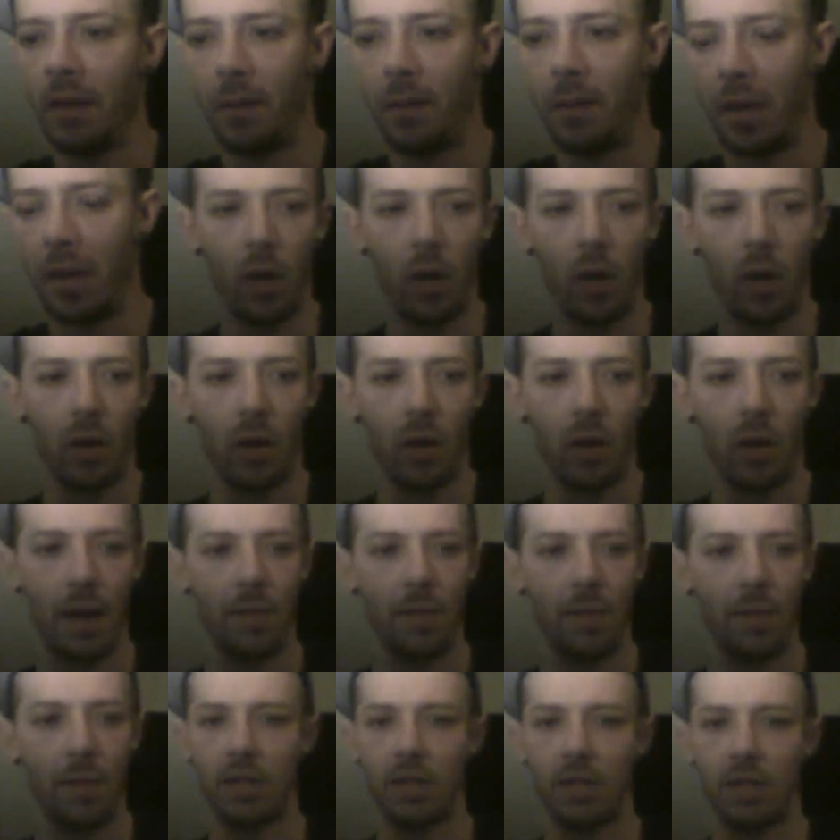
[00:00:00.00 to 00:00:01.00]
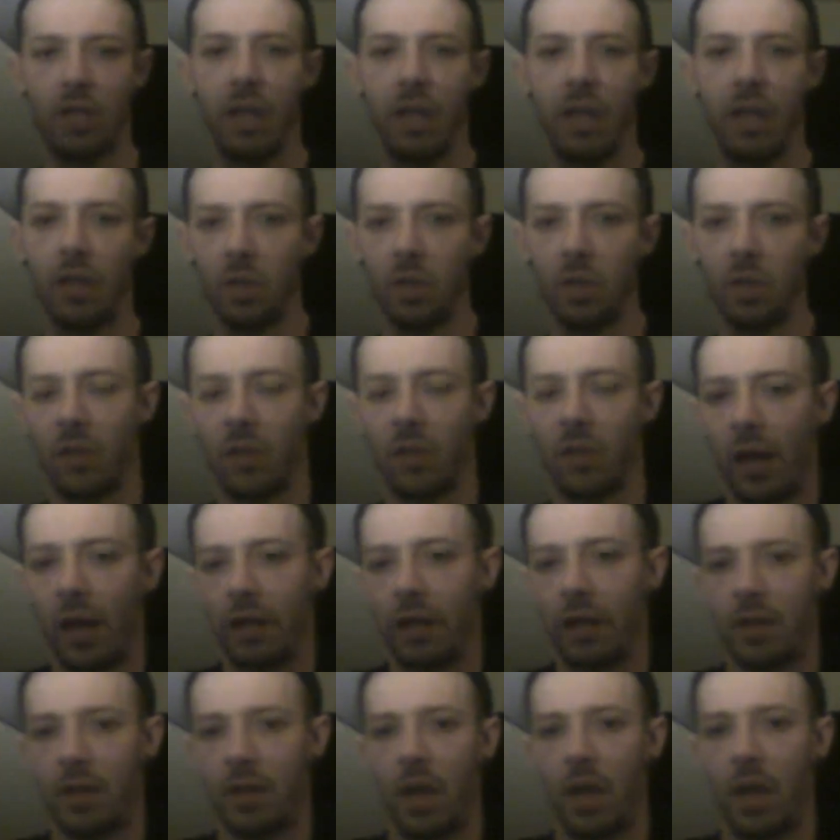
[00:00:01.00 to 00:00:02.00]
But he woke up and his channel was
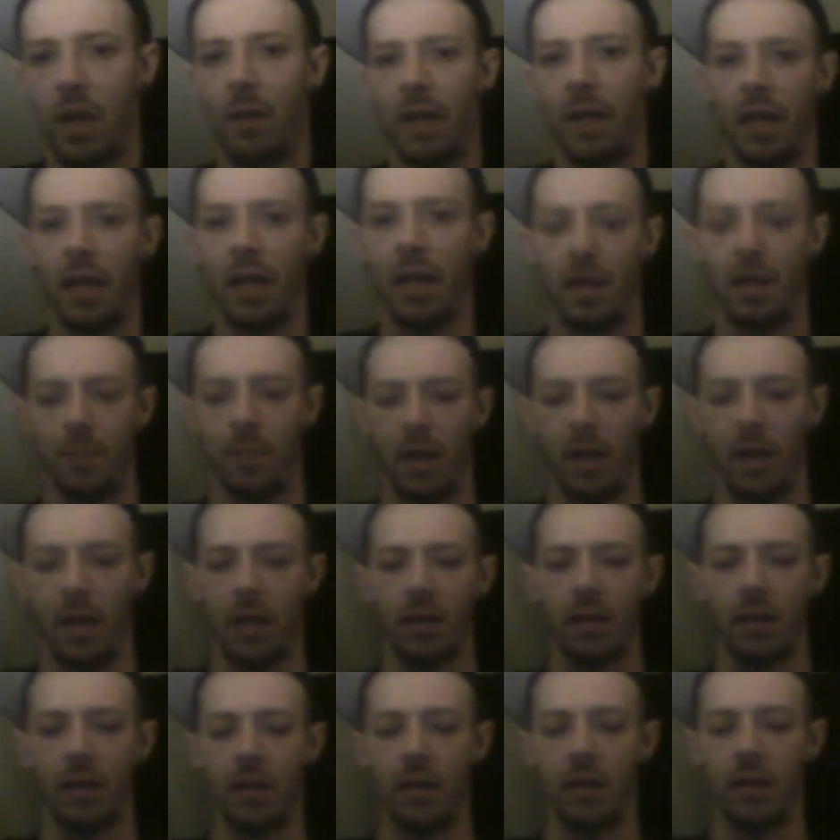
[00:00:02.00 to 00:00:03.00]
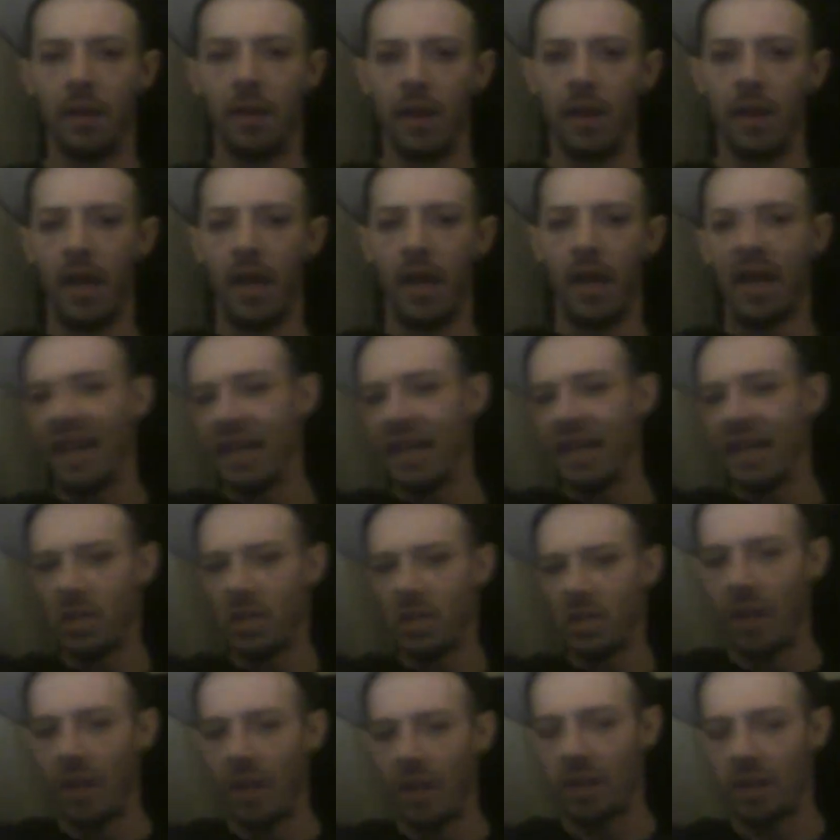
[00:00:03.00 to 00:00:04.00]
fucking terminated, man. And
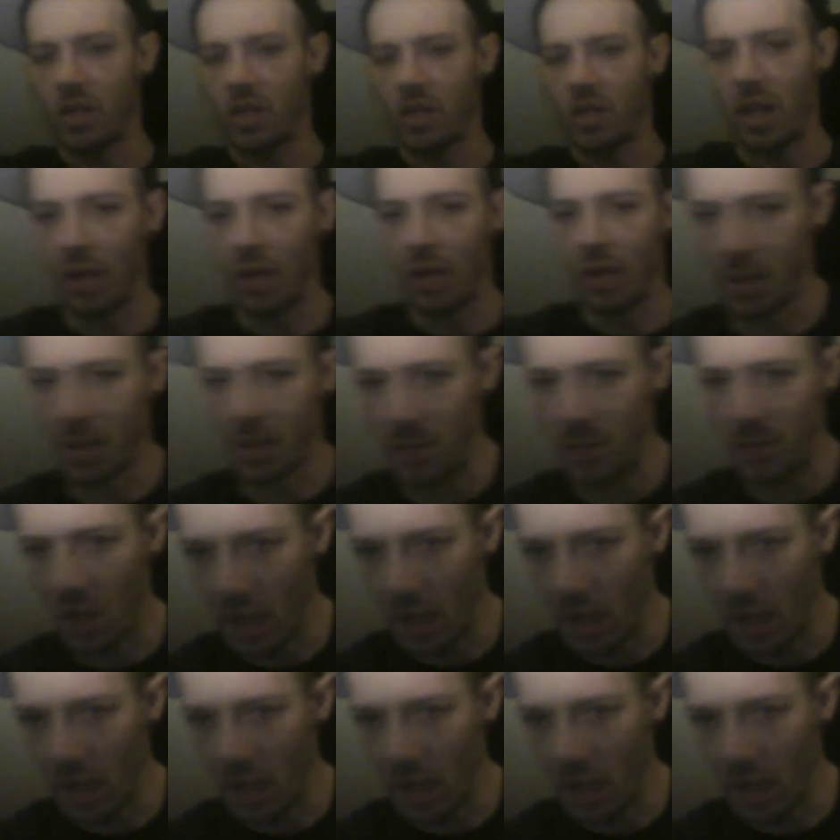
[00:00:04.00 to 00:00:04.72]
he's one of the channels